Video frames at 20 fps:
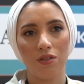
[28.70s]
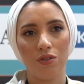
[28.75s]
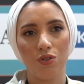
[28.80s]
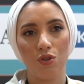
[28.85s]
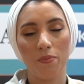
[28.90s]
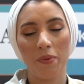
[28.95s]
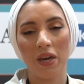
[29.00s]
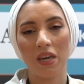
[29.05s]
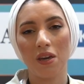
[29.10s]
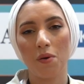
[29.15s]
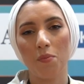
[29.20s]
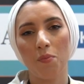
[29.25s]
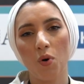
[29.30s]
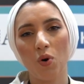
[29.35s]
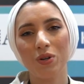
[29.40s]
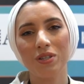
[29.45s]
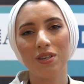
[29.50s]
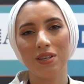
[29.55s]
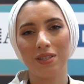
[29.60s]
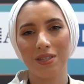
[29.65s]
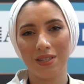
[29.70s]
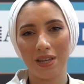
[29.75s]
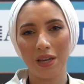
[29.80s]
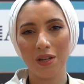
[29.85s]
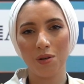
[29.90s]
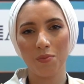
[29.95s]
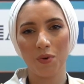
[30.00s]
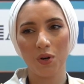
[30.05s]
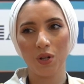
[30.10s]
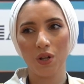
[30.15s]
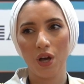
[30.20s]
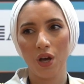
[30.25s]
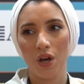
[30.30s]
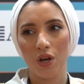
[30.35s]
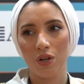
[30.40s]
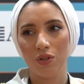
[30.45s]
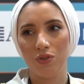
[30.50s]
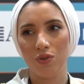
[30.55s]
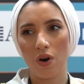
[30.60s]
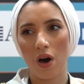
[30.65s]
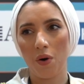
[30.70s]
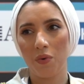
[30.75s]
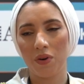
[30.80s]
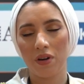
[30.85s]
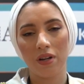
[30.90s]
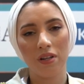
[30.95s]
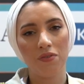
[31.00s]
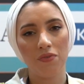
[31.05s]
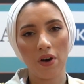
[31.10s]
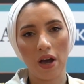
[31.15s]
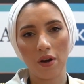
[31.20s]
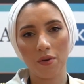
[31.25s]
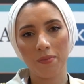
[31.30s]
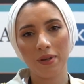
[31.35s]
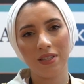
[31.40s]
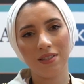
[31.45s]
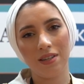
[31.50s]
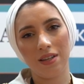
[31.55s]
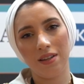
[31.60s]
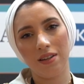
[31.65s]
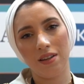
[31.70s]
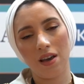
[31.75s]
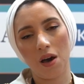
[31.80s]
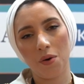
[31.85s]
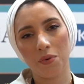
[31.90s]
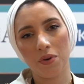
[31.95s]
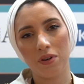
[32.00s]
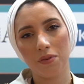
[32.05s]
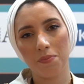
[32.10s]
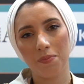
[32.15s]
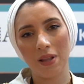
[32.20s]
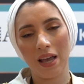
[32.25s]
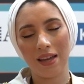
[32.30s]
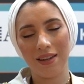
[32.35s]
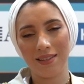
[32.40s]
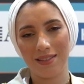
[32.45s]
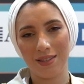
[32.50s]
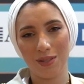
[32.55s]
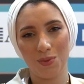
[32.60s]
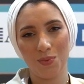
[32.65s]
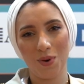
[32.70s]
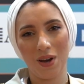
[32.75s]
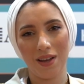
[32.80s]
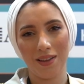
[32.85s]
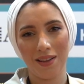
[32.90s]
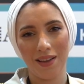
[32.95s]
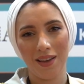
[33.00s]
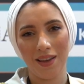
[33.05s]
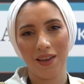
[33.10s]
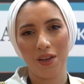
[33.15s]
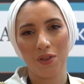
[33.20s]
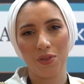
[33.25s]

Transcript: to make it more sustainable to our environment and our planet as well